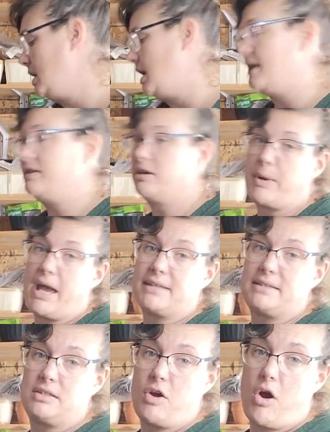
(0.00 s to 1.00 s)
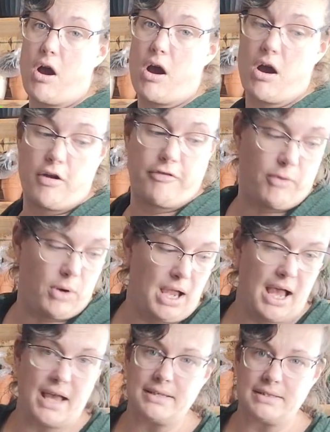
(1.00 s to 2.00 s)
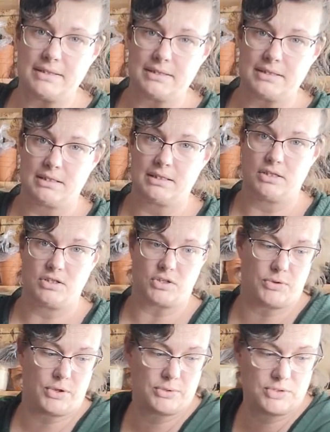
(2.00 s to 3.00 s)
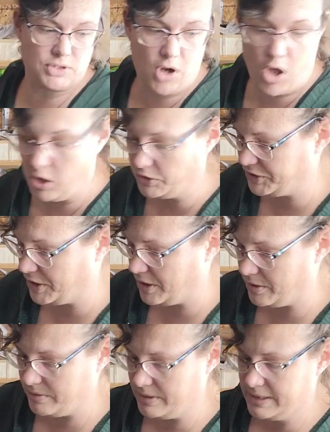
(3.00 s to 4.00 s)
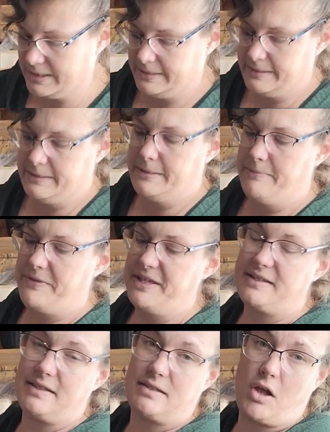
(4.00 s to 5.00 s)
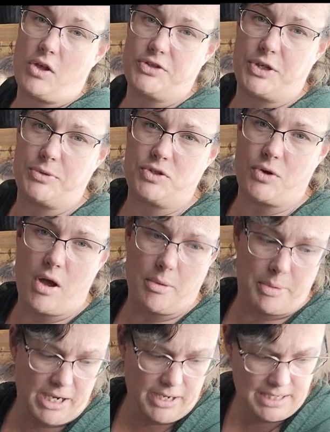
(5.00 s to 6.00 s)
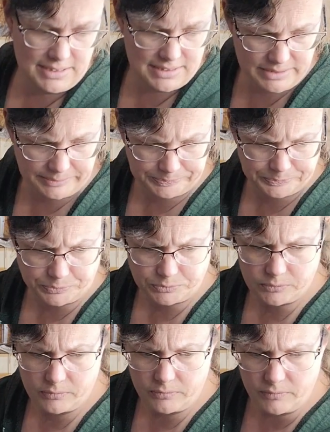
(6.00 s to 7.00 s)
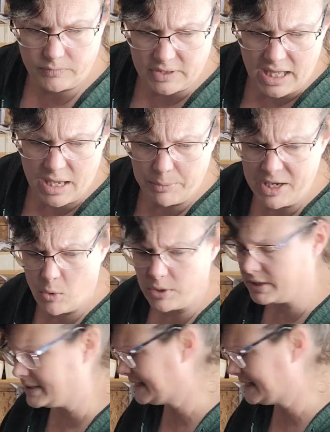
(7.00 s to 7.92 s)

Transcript: and the rest are for us. So those are also, this is also strawberries. And we ordered